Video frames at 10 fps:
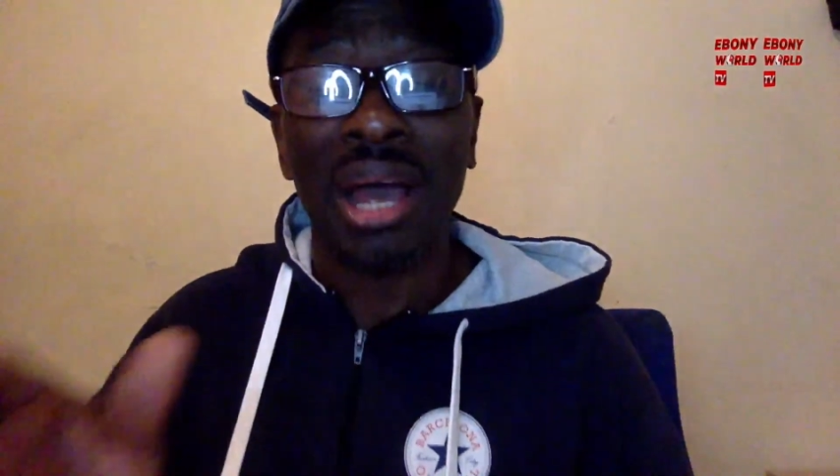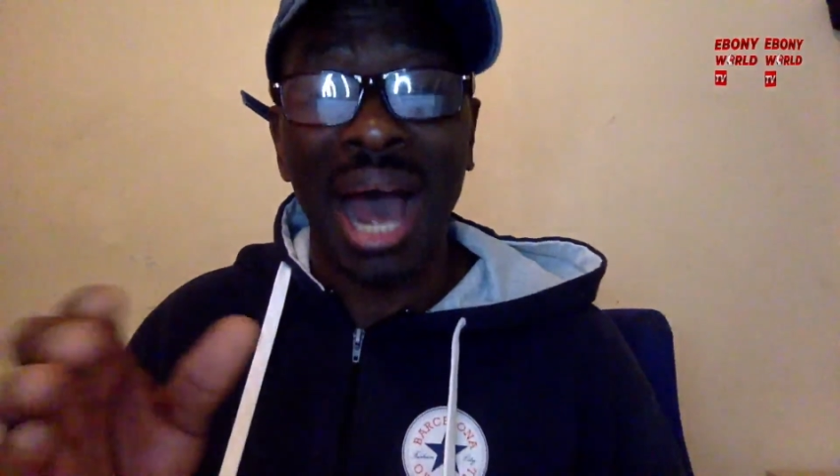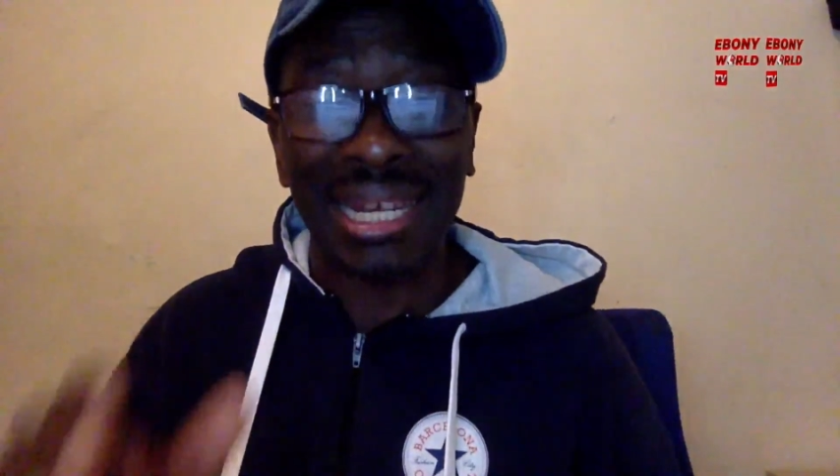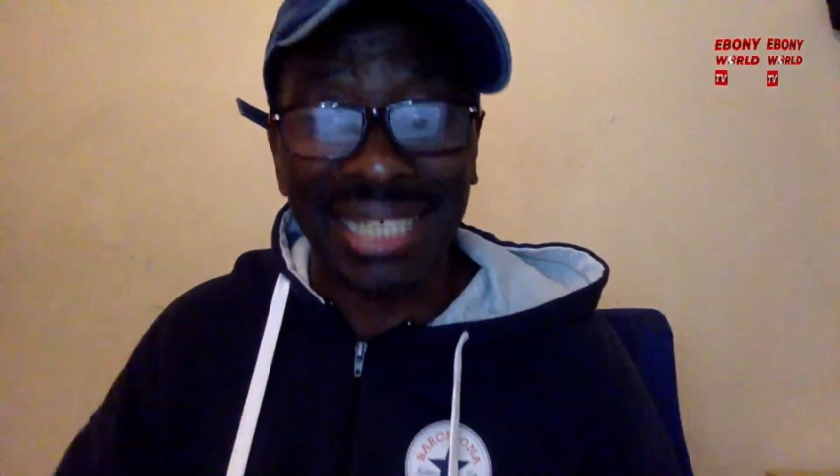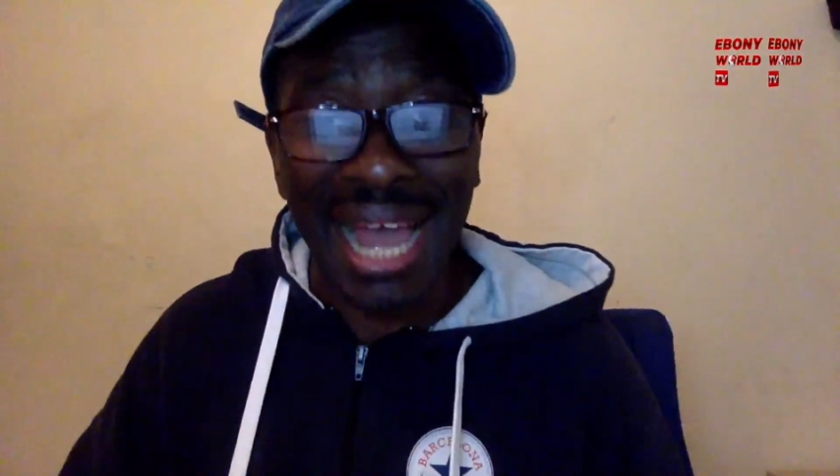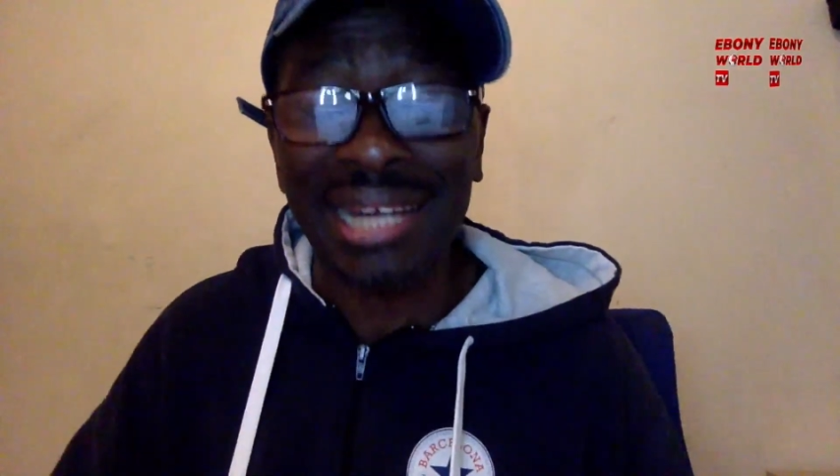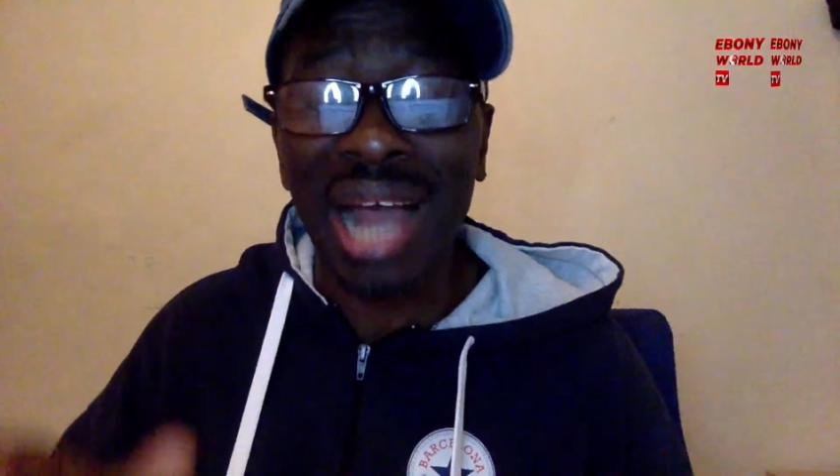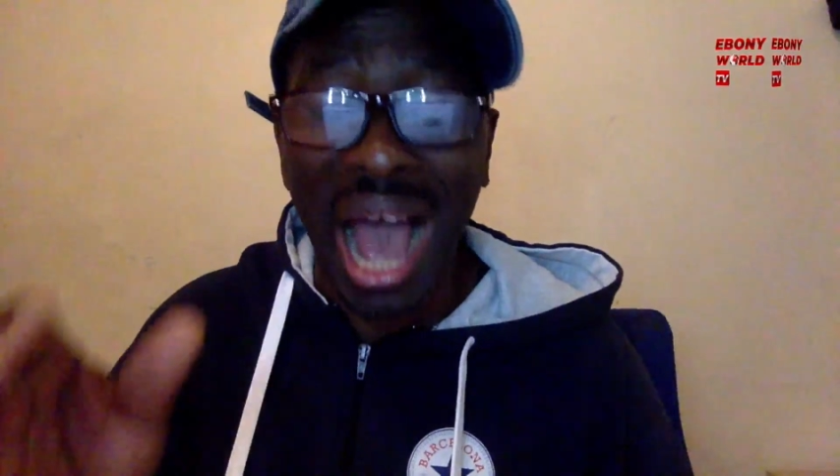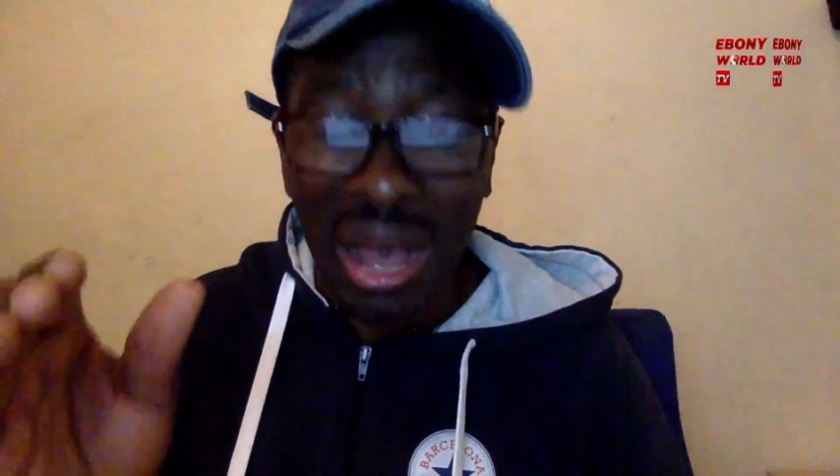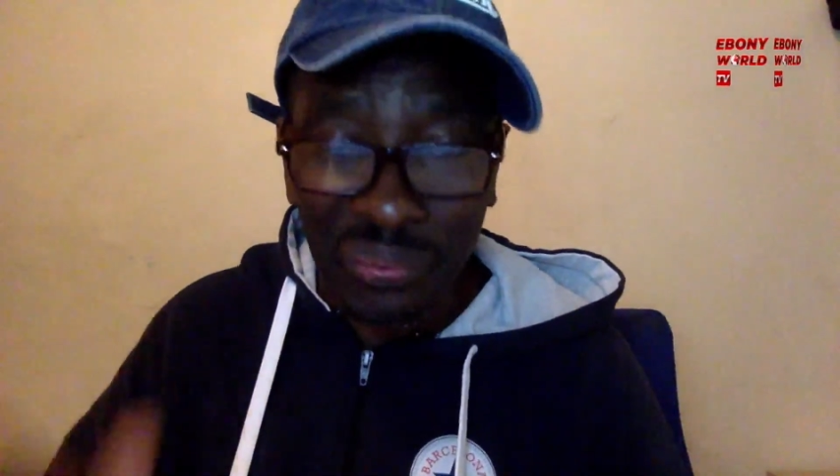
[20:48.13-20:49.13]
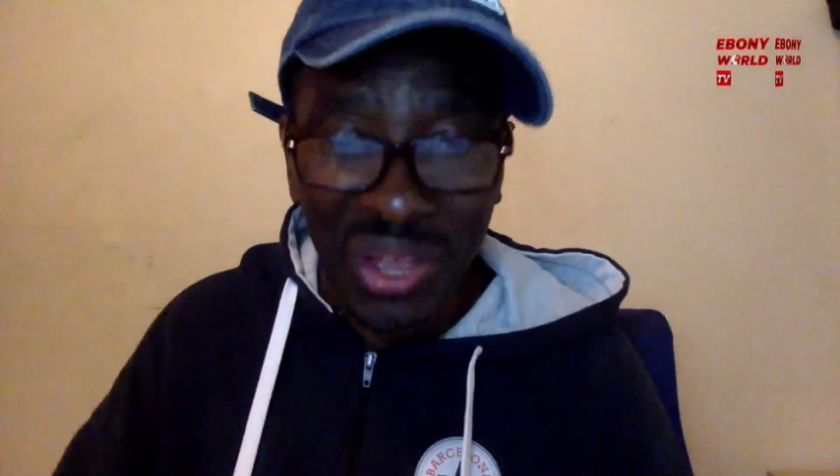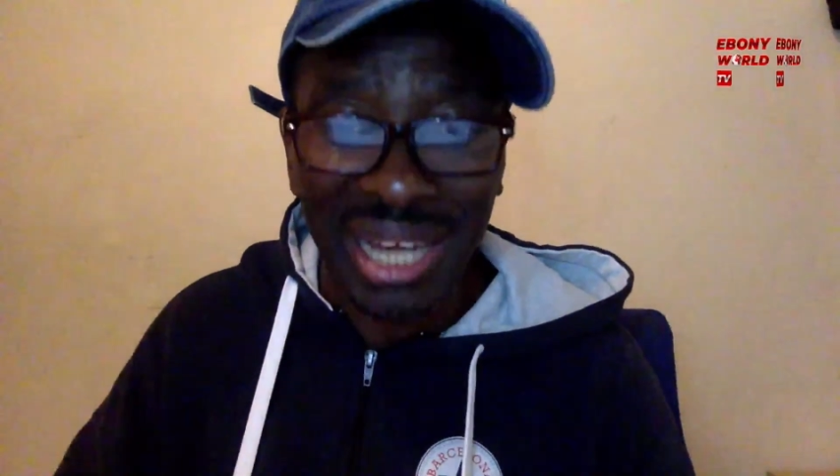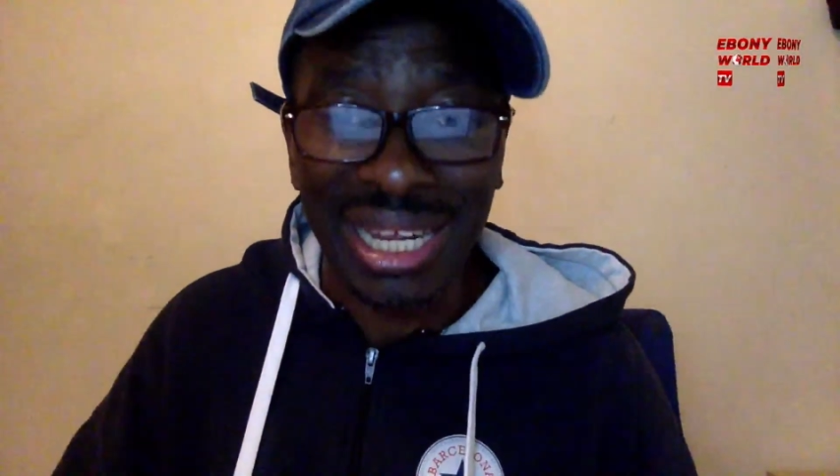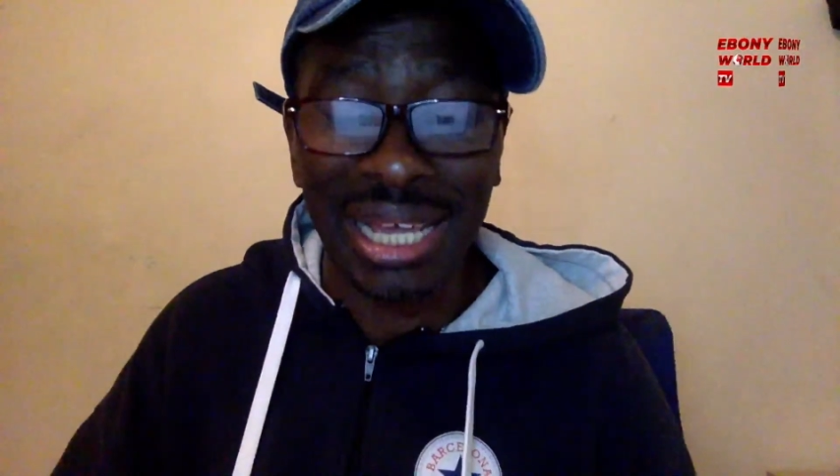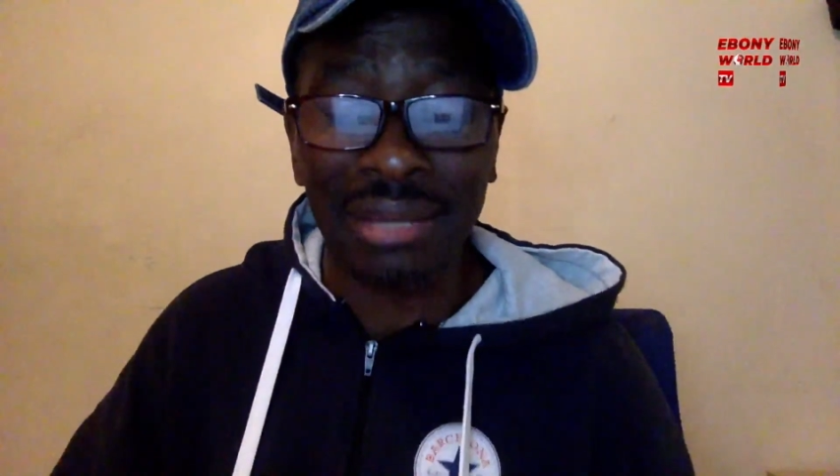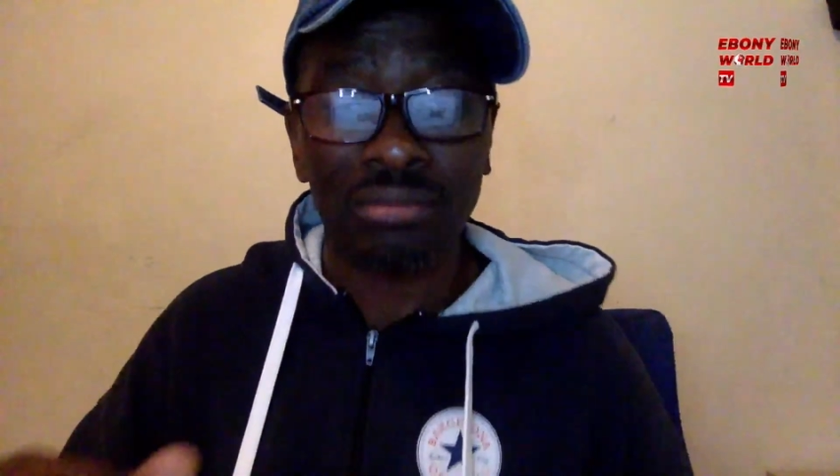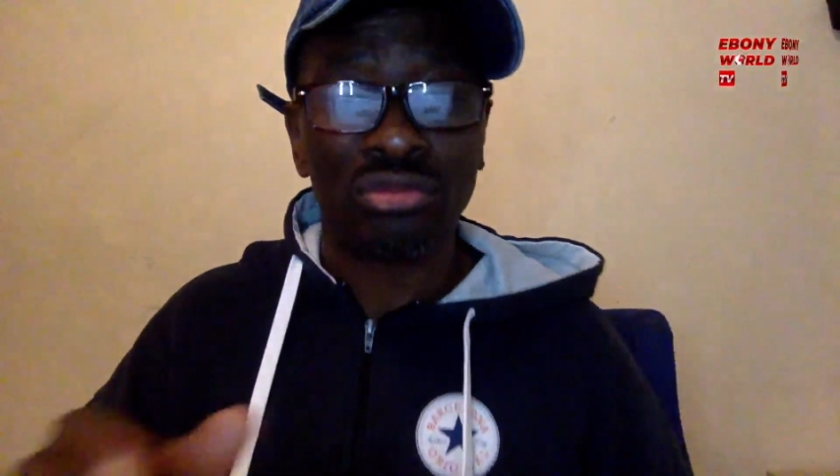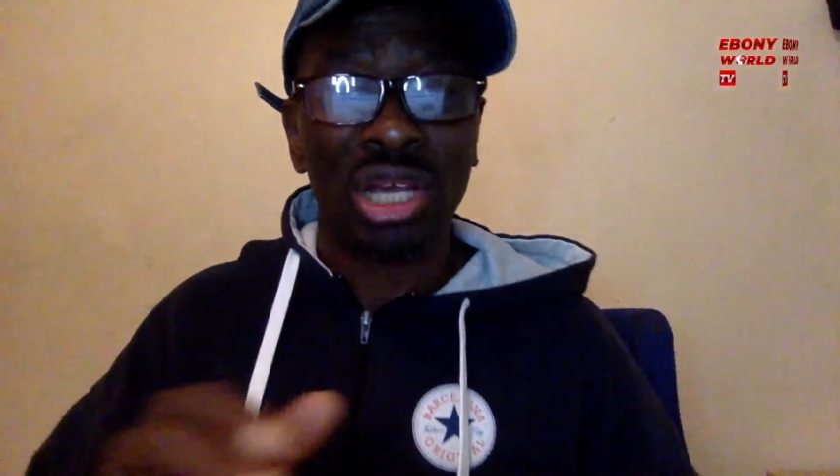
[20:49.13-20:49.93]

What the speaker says: and then after the